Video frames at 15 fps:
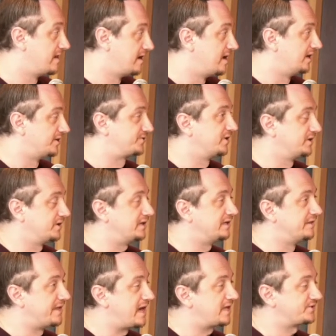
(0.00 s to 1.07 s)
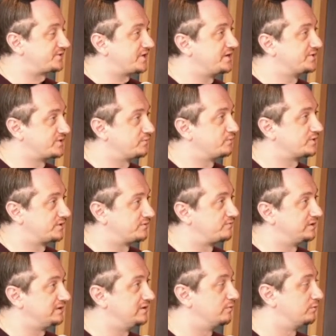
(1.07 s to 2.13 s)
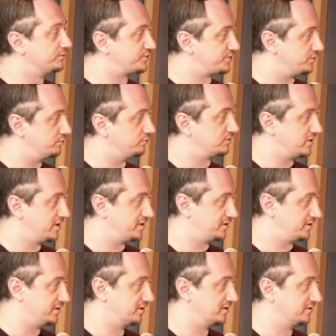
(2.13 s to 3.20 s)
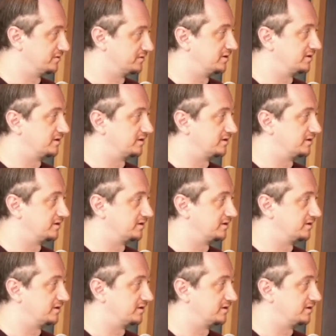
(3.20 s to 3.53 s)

It's in that sense, it was a really old school kind of gig, like